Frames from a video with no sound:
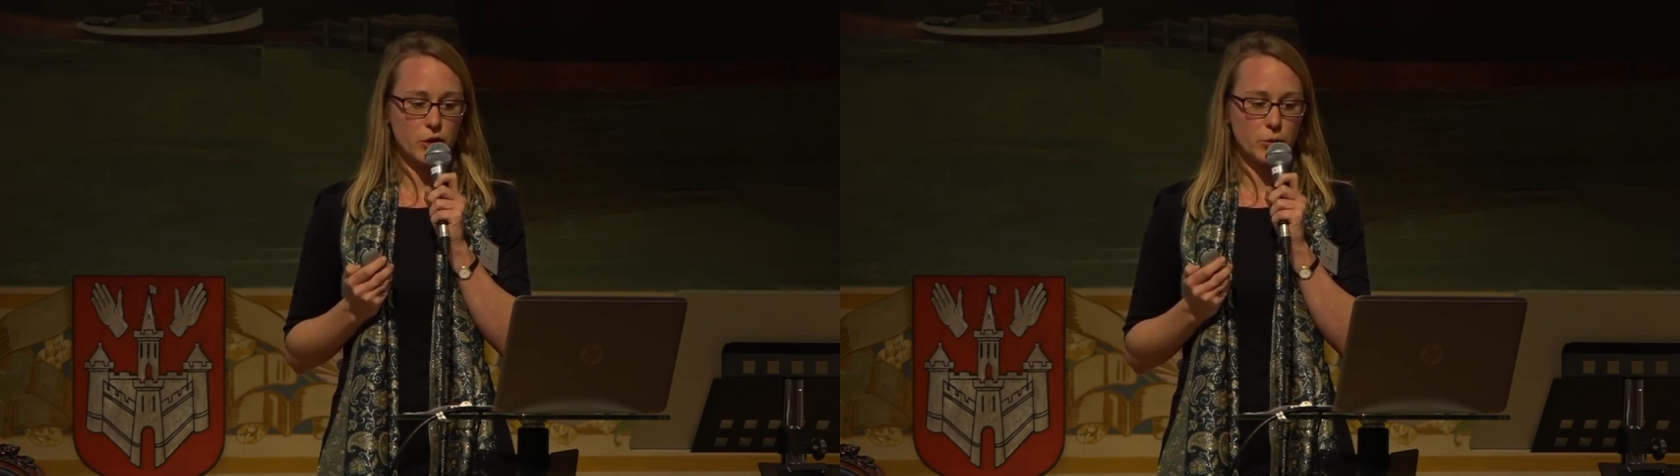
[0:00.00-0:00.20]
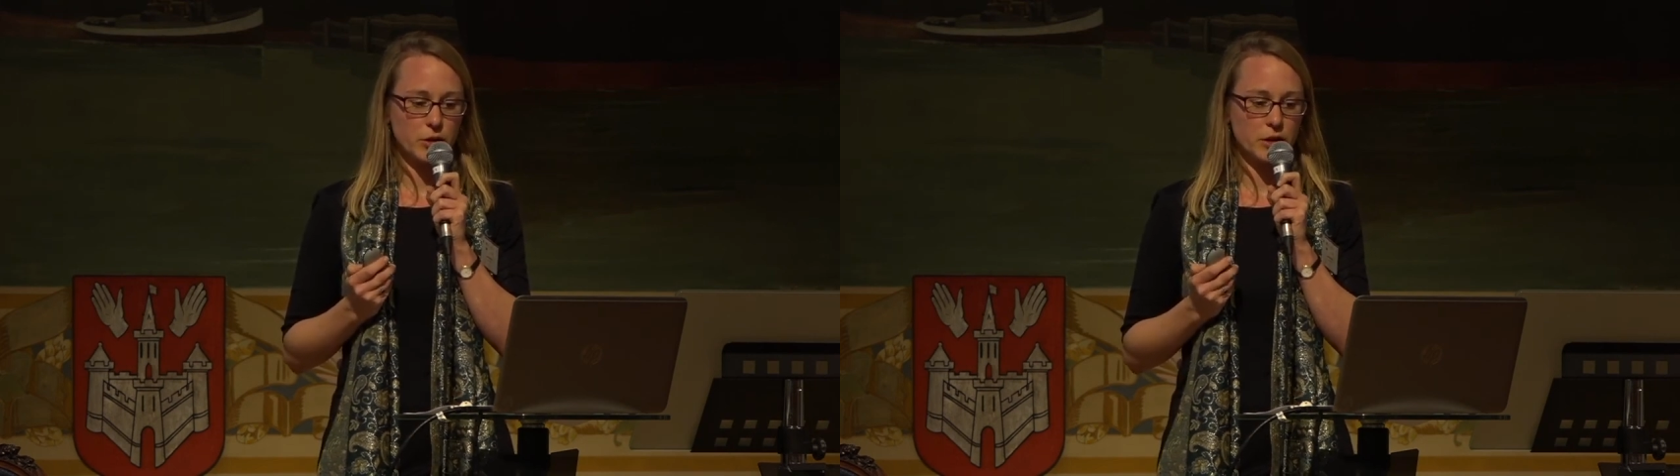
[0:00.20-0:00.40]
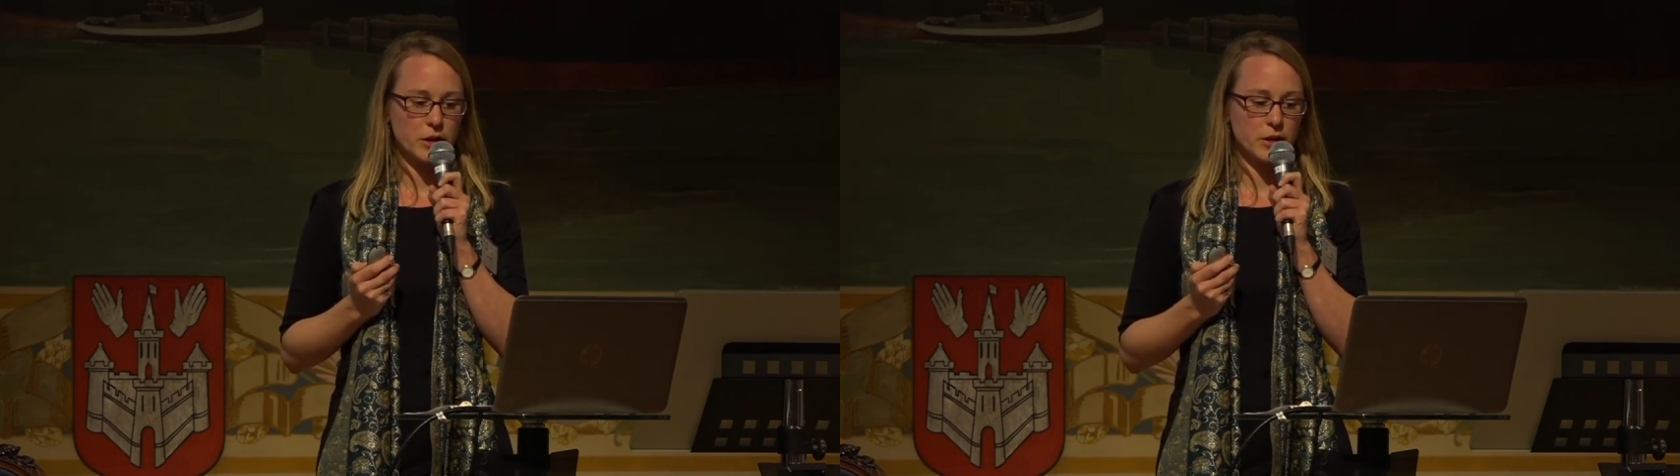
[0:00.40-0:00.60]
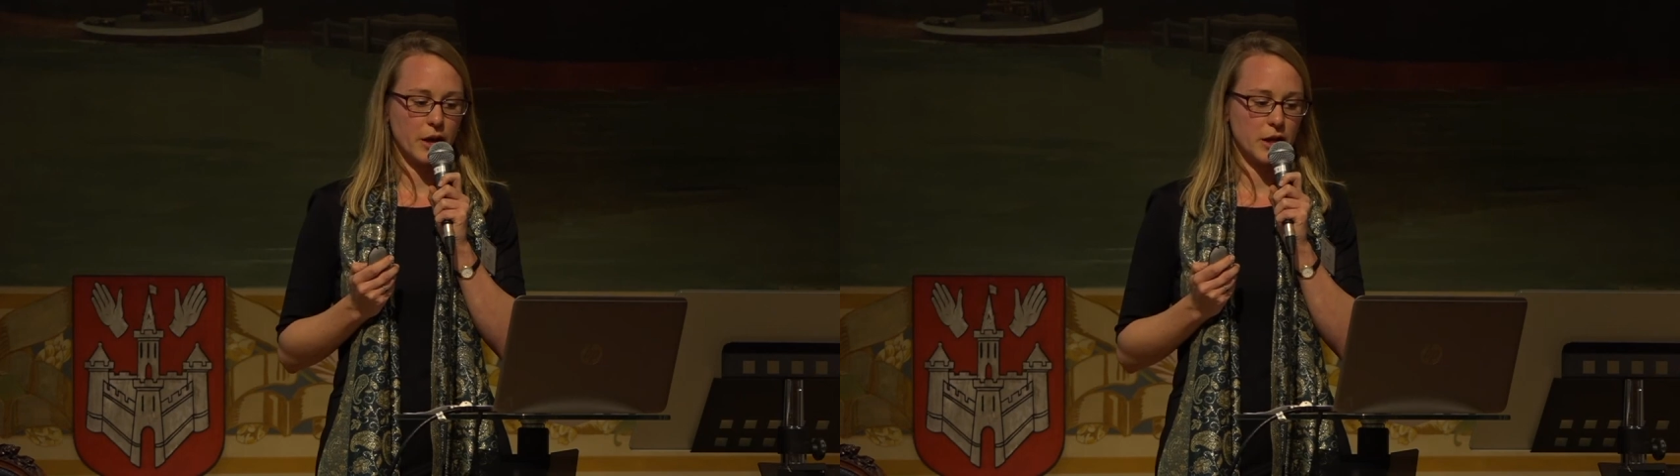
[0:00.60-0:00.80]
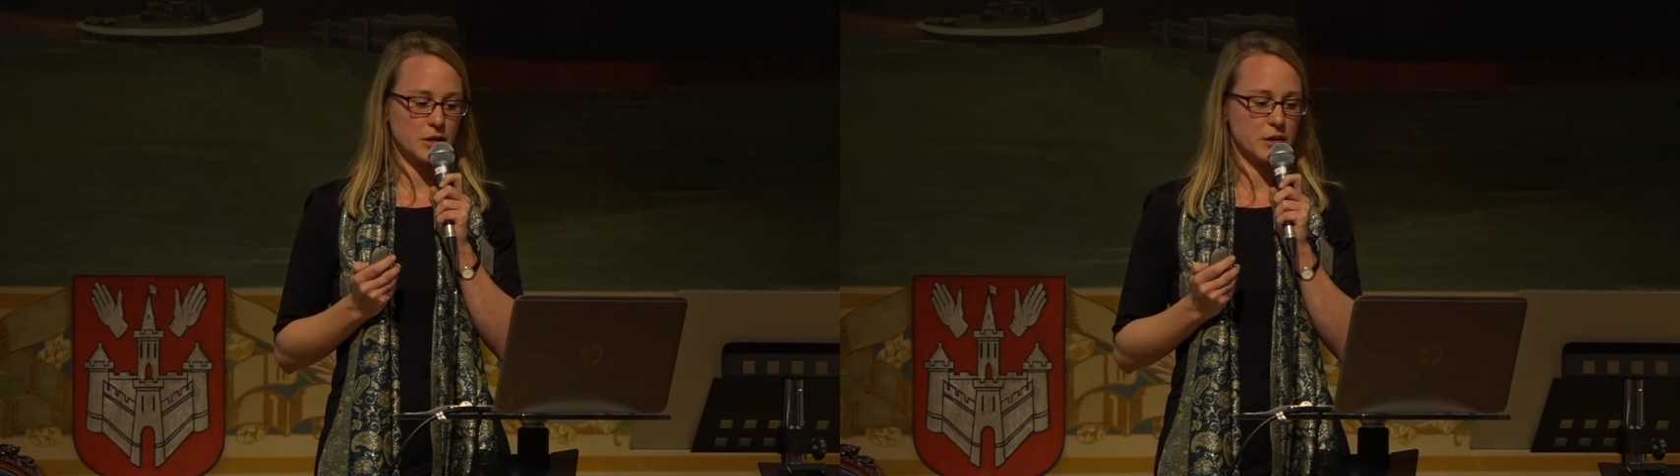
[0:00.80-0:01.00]

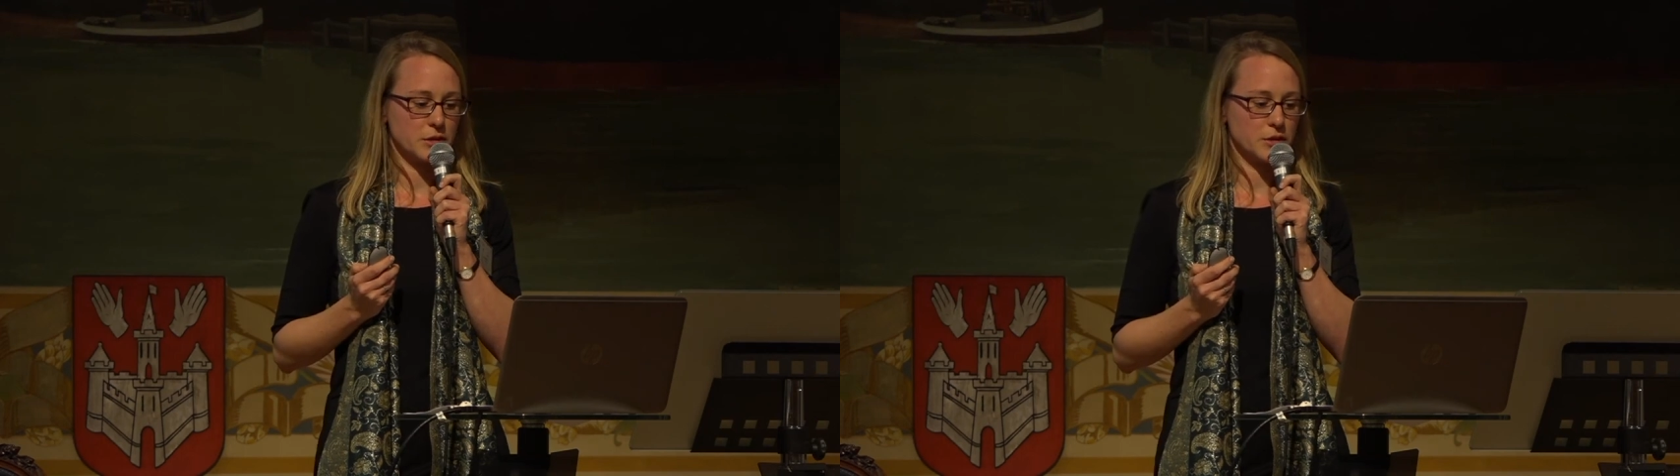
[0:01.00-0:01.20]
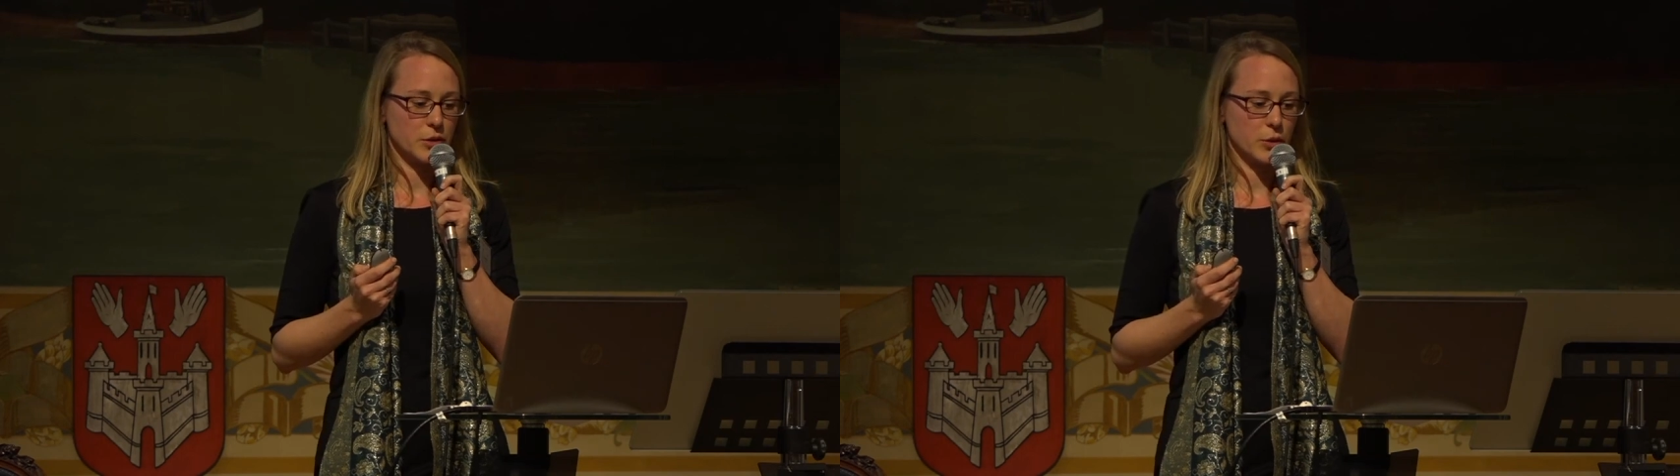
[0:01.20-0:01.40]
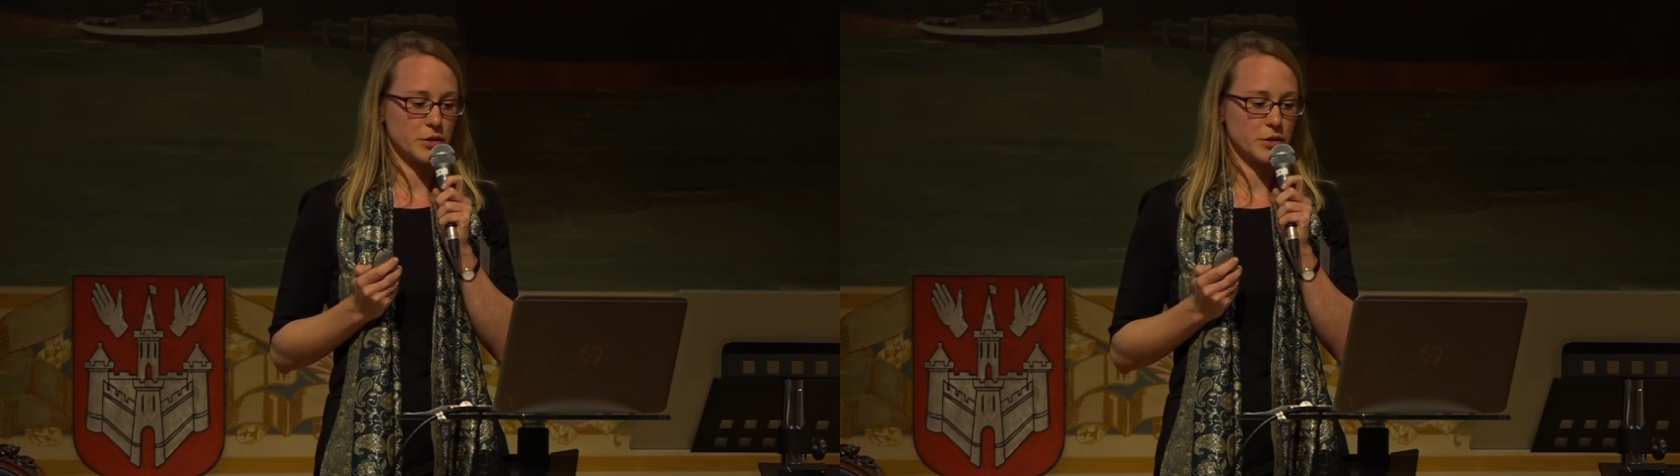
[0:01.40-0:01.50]
Germany until the